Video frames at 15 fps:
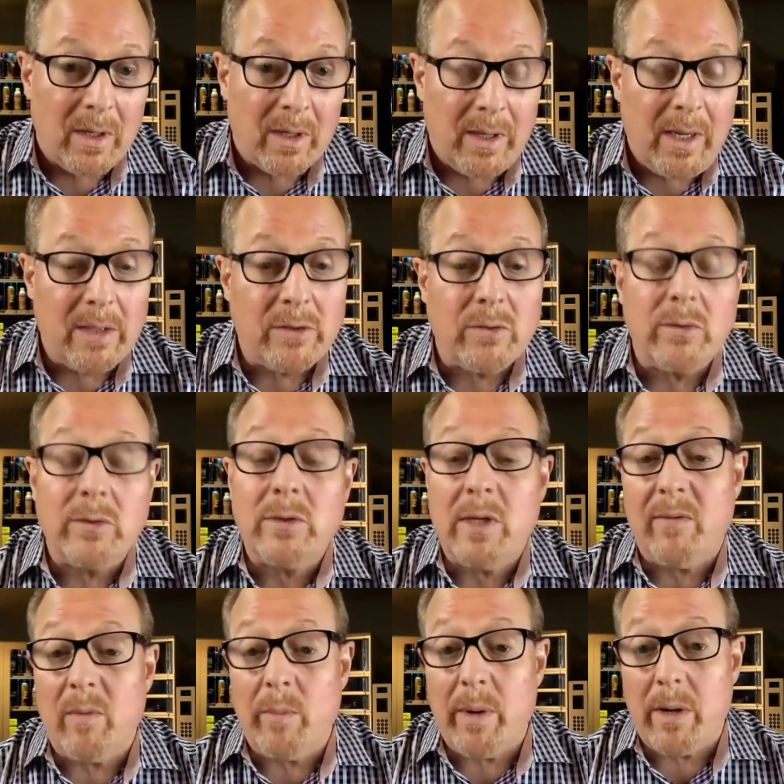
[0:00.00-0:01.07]
The answer is to
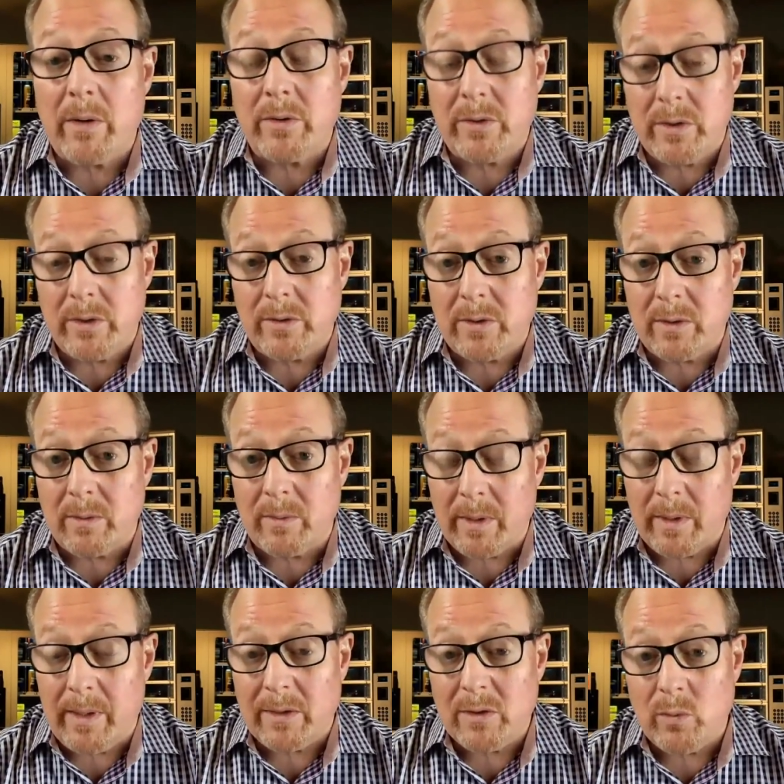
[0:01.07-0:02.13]
have a better system,
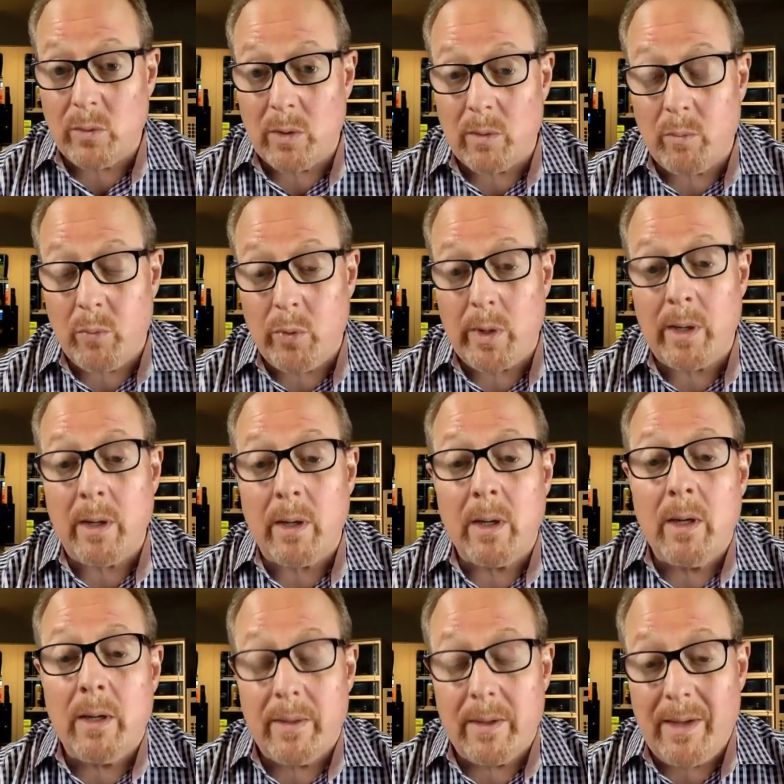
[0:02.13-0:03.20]
and that's where putting
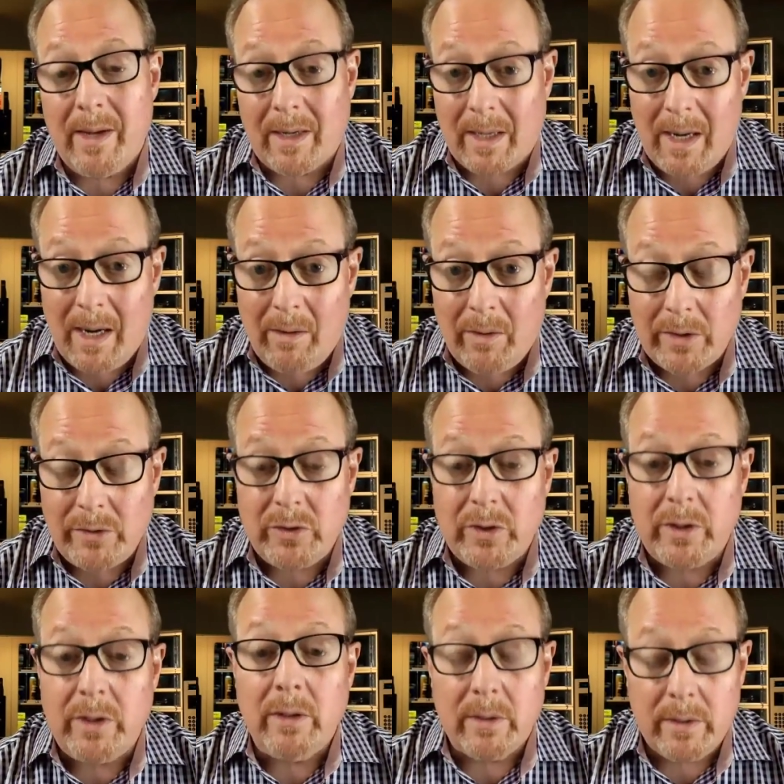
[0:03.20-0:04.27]
the
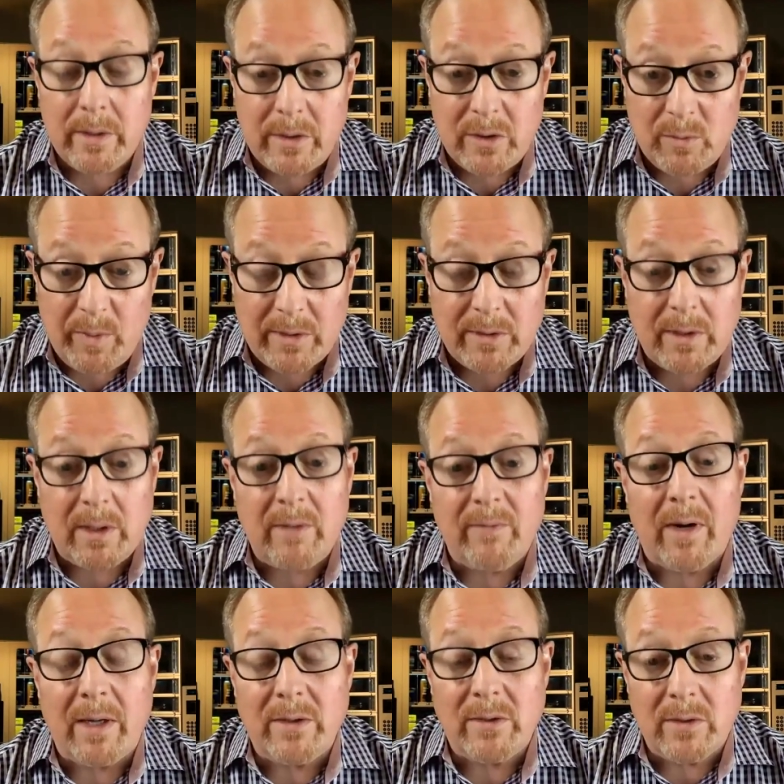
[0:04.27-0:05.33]
technology, the dispensing
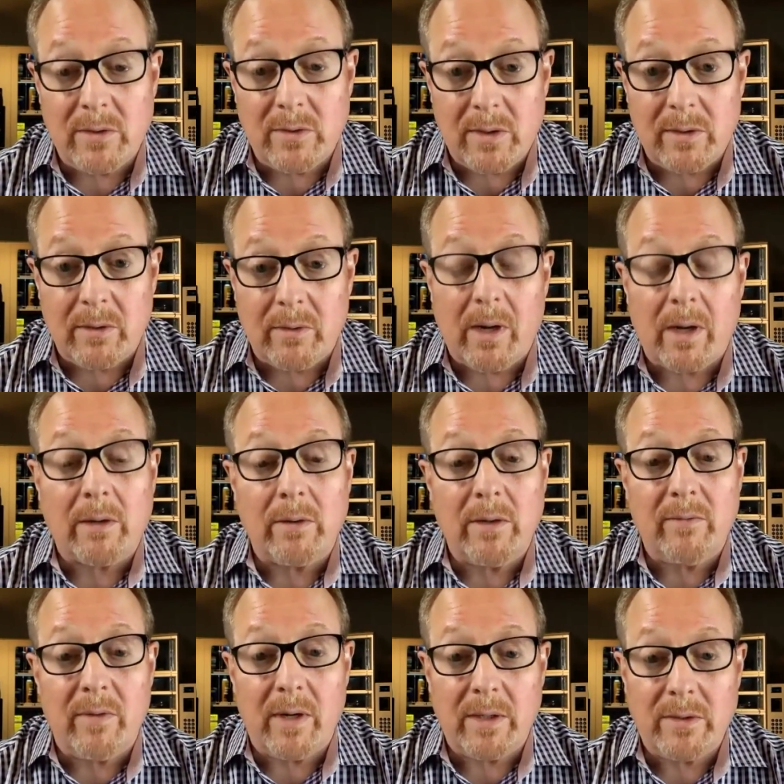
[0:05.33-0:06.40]
devices and the locker
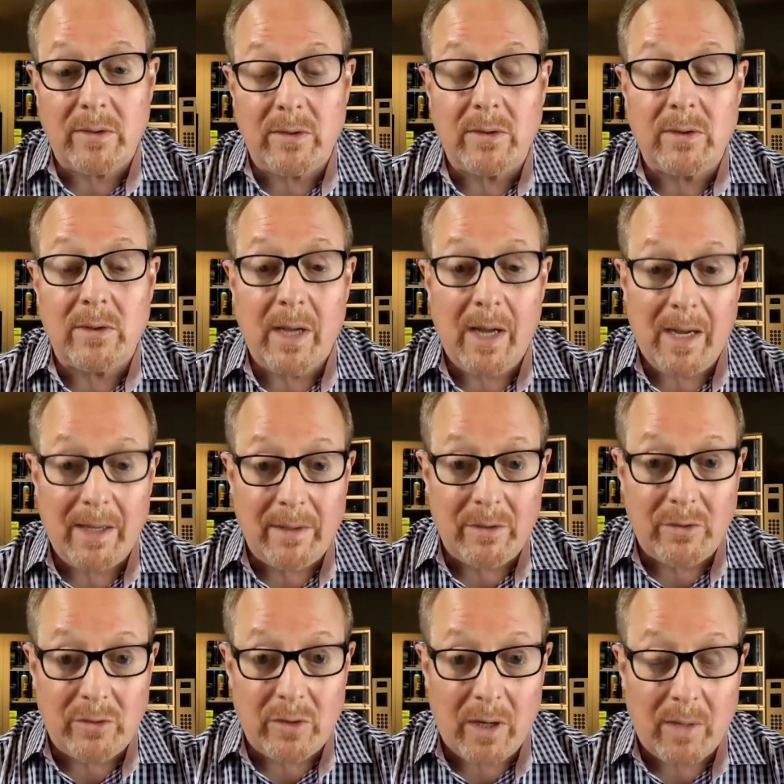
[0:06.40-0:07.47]
devices at the
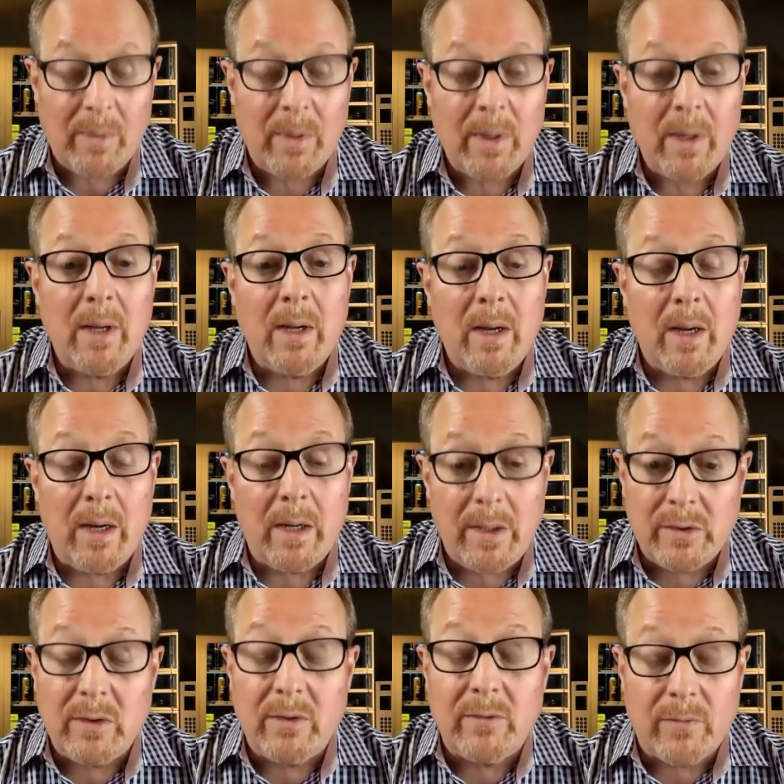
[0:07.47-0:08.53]
shop
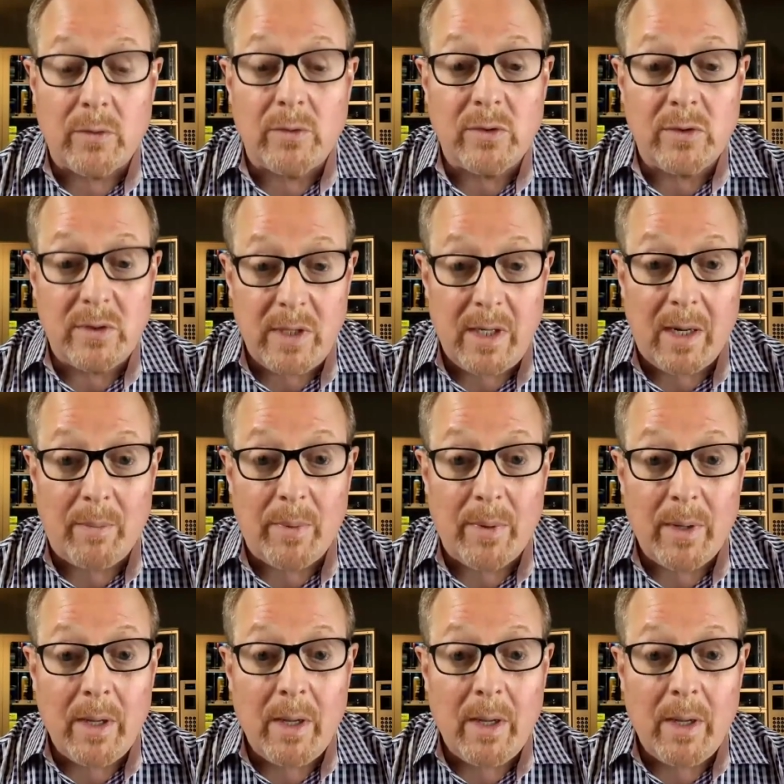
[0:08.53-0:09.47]
is the first step.